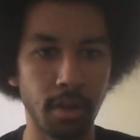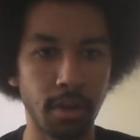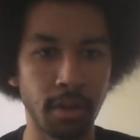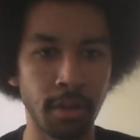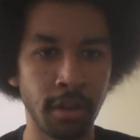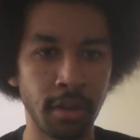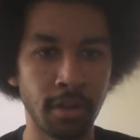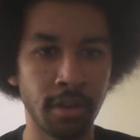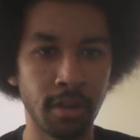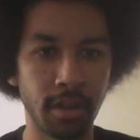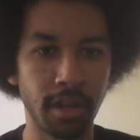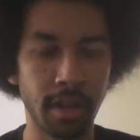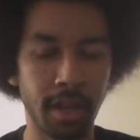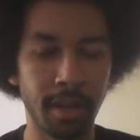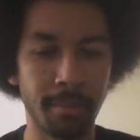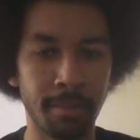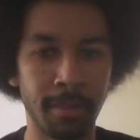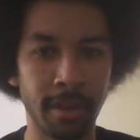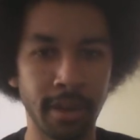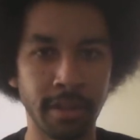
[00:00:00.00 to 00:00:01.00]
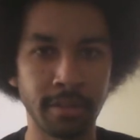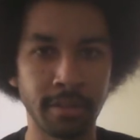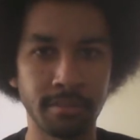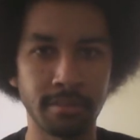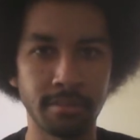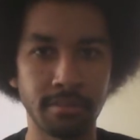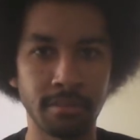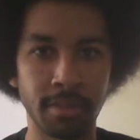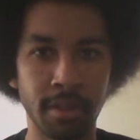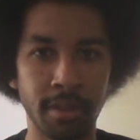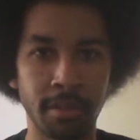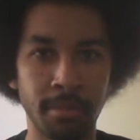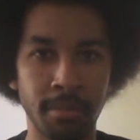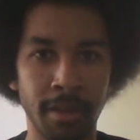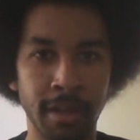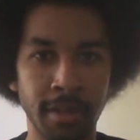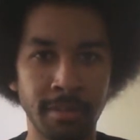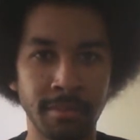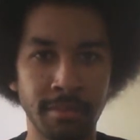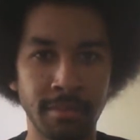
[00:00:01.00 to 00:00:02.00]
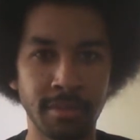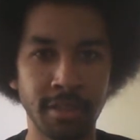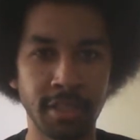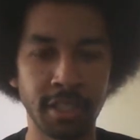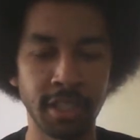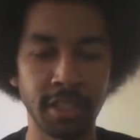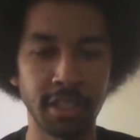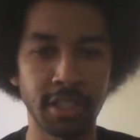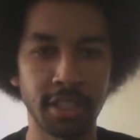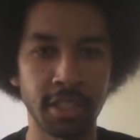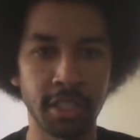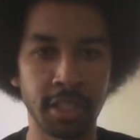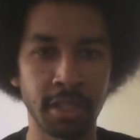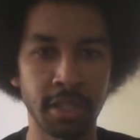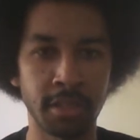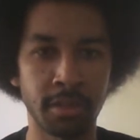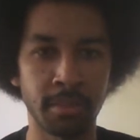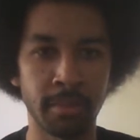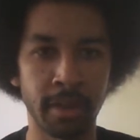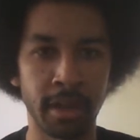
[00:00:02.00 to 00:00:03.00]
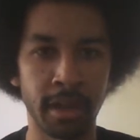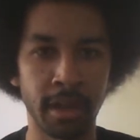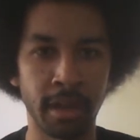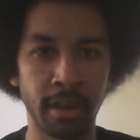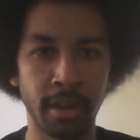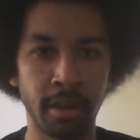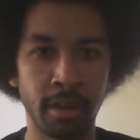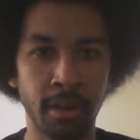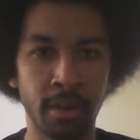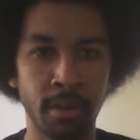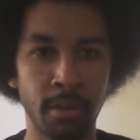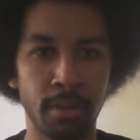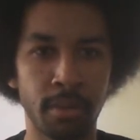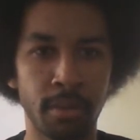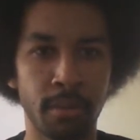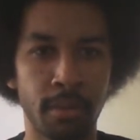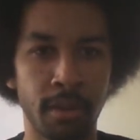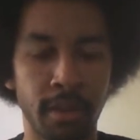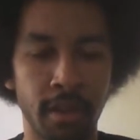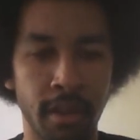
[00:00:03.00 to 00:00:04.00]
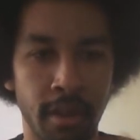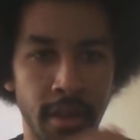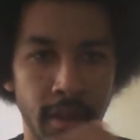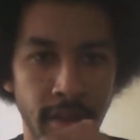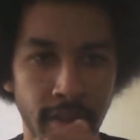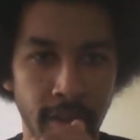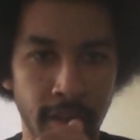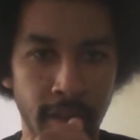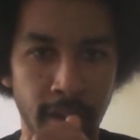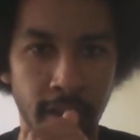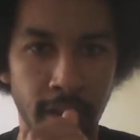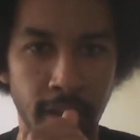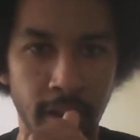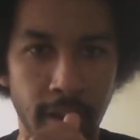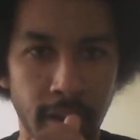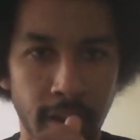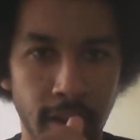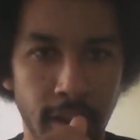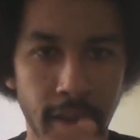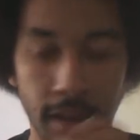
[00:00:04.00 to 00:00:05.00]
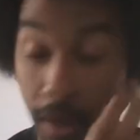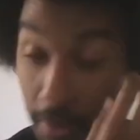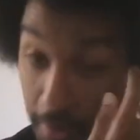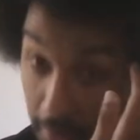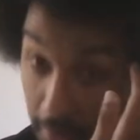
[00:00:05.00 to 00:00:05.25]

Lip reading: my cheat sheet or my notes or anything like that, I